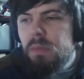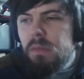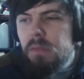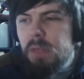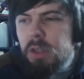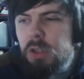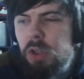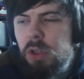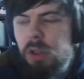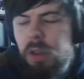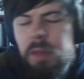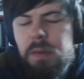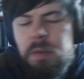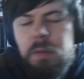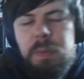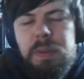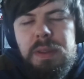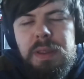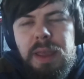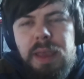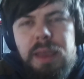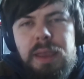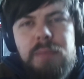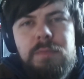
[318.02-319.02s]
just seem to be
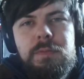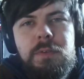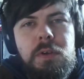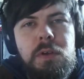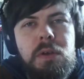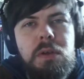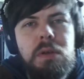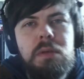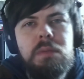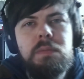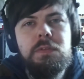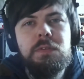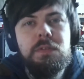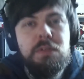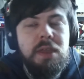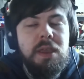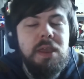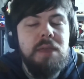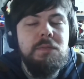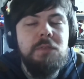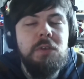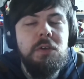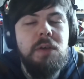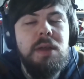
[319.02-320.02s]
taken for
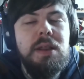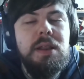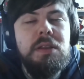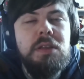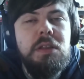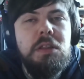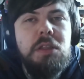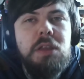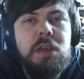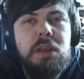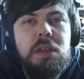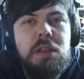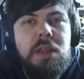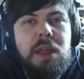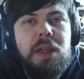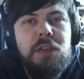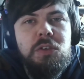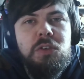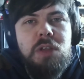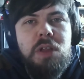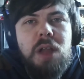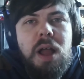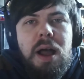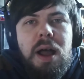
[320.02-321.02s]
granted, thinking that
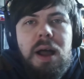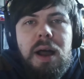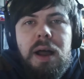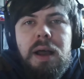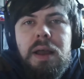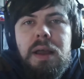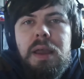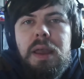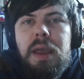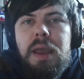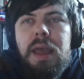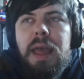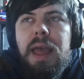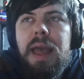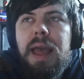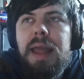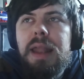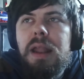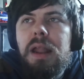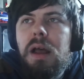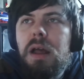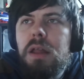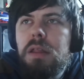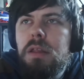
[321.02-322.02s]
just are,
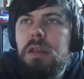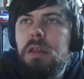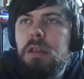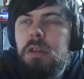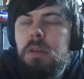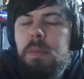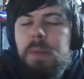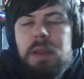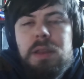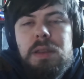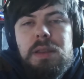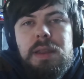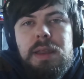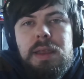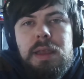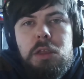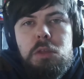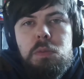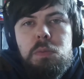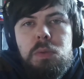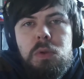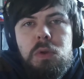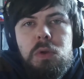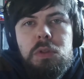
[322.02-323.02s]
and ask us to basically
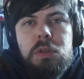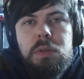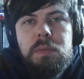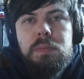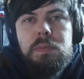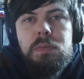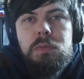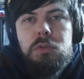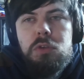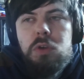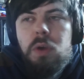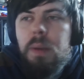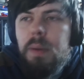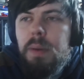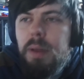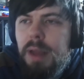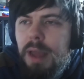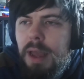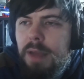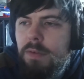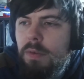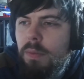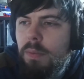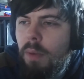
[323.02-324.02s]
explore them. So I'm going
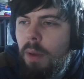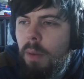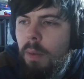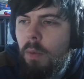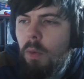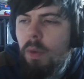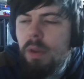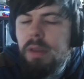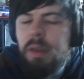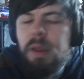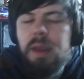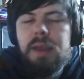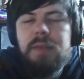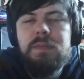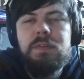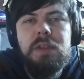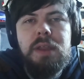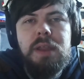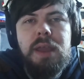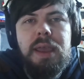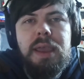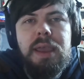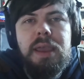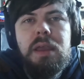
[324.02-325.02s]
to have a quick dive
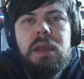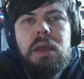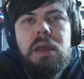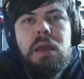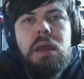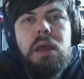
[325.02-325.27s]
today